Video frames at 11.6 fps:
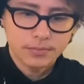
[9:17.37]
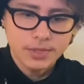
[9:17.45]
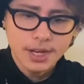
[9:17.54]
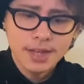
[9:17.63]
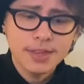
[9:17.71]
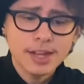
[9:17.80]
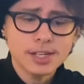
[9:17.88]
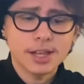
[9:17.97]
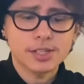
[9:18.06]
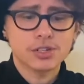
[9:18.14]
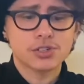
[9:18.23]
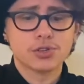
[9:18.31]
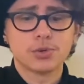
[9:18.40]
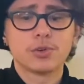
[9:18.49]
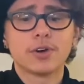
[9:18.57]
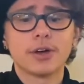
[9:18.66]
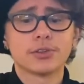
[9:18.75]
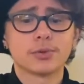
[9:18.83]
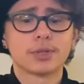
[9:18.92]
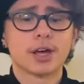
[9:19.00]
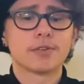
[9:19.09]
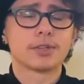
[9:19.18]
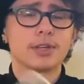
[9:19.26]
that's a lesson too. You've gone through a
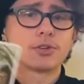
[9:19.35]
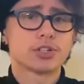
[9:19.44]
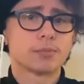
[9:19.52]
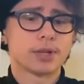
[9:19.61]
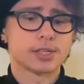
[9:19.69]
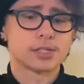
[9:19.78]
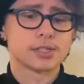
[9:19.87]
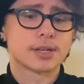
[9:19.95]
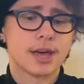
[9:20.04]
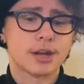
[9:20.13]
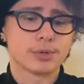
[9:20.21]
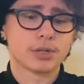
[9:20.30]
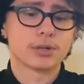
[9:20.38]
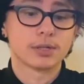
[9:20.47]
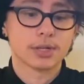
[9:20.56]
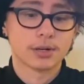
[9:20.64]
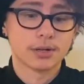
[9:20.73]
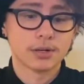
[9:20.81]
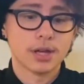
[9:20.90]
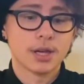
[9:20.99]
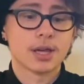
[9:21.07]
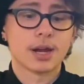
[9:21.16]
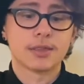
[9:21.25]
lot of leadership lessons, like how to be a good leader.
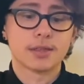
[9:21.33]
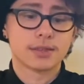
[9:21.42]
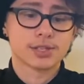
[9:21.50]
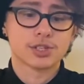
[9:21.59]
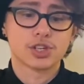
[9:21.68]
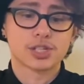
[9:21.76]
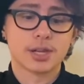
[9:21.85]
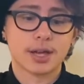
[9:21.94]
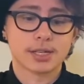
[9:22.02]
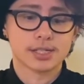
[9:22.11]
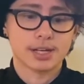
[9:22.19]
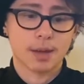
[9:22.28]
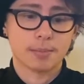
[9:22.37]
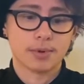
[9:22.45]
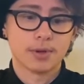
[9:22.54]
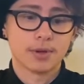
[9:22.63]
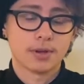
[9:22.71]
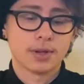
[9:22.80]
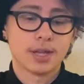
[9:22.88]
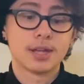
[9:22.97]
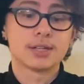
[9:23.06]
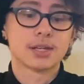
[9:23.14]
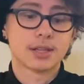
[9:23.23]
And I think this is just the next step
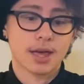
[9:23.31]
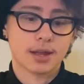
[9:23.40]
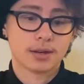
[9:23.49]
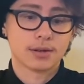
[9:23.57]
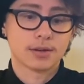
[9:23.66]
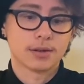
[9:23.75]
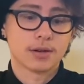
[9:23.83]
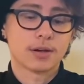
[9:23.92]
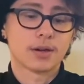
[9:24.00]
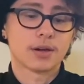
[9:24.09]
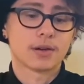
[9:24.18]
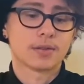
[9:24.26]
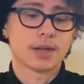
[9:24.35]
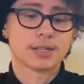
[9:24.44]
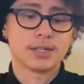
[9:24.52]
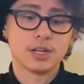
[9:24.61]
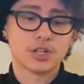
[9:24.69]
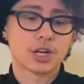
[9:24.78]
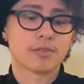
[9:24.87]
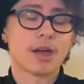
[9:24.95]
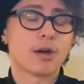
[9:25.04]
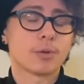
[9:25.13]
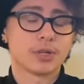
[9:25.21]
into that. That teaching of
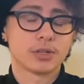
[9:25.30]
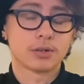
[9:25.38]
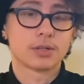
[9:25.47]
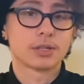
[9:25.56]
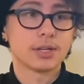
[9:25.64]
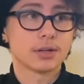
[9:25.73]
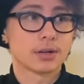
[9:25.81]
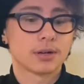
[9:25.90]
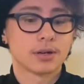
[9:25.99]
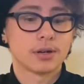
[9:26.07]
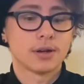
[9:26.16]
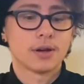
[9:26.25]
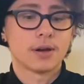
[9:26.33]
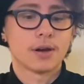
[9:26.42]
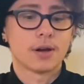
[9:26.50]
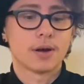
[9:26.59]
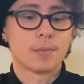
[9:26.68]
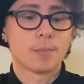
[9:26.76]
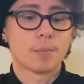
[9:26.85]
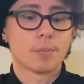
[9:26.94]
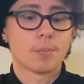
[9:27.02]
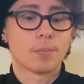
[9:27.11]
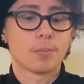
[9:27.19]
how to be a good leader
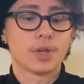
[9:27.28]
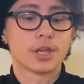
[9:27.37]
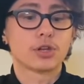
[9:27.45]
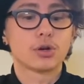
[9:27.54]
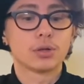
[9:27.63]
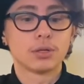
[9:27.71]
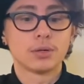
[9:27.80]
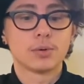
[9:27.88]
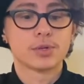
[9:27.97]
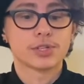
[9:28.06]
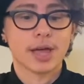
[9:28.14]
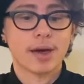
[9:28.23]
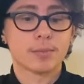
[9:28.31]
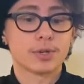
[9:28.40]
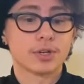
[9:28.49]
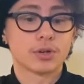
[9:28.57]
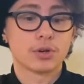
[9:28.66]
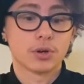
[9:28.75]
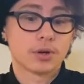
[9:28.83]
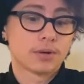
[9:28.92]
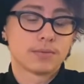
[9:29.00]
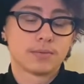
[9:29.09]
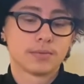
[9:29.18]
includes how to be a
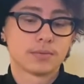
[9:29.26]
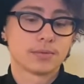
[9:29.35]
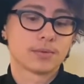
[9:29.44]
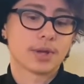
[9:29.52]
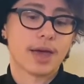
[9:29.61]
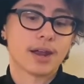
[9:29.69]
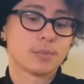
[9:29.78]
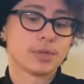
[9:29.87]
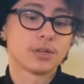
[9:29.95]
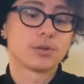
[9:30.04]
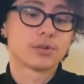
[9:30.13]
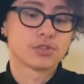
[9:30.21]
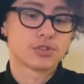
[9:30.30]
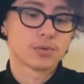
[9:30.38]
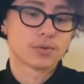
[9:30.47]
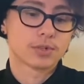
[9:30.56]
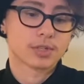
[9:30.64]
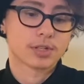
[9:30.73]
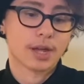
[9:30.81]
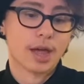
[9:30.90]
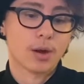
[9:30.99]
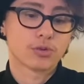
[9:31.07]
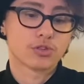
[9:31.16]
good student, how